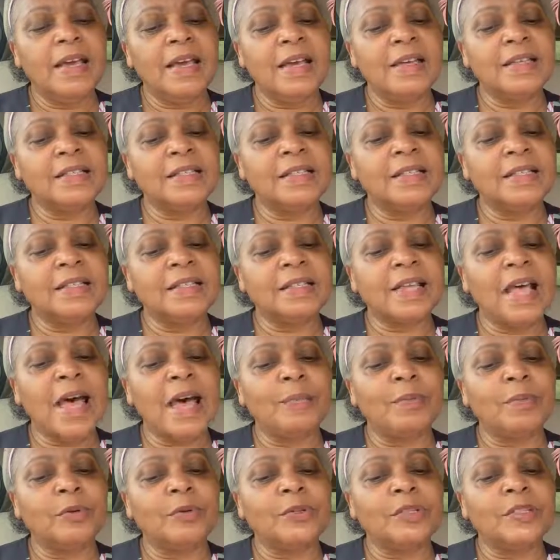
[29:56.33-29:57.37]
his
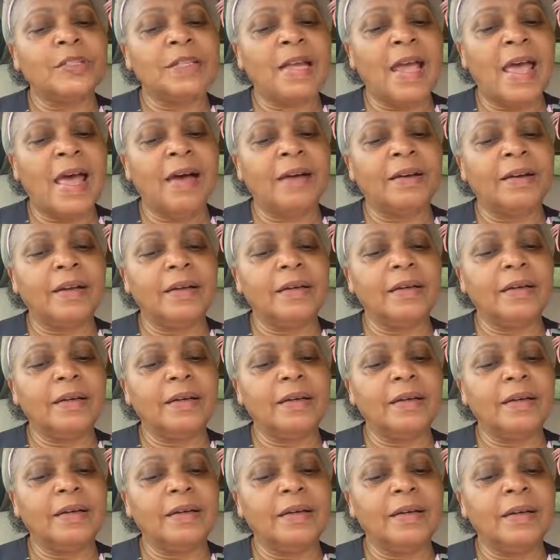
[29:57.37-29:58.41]
disciples doubted
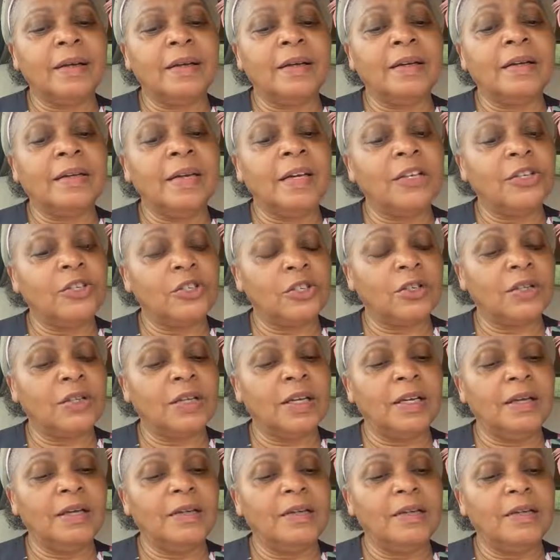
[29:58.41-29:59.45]

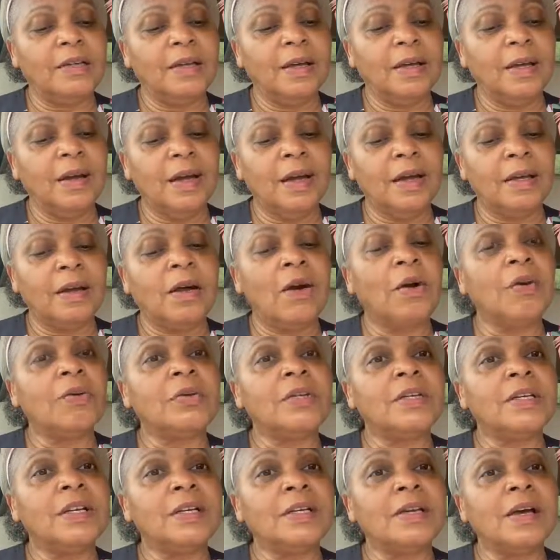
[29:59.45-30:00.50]
initially and
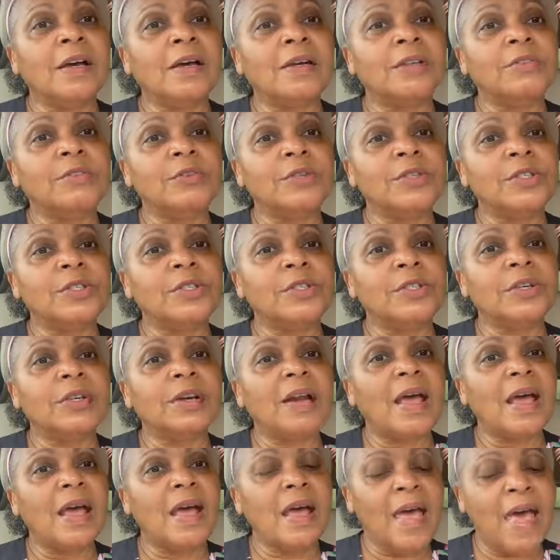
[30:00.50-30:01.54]
only
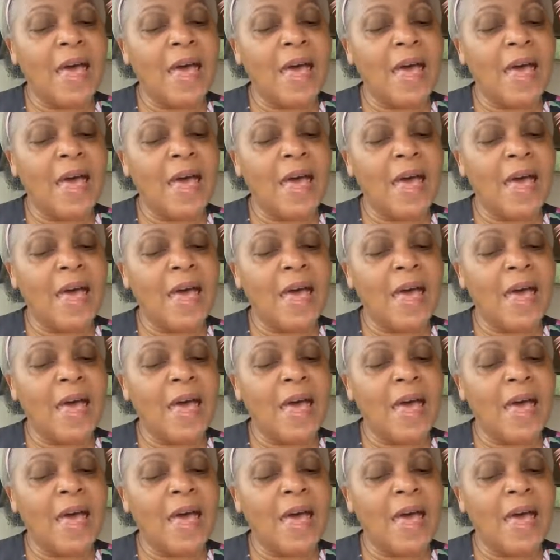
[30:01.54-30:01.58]
understood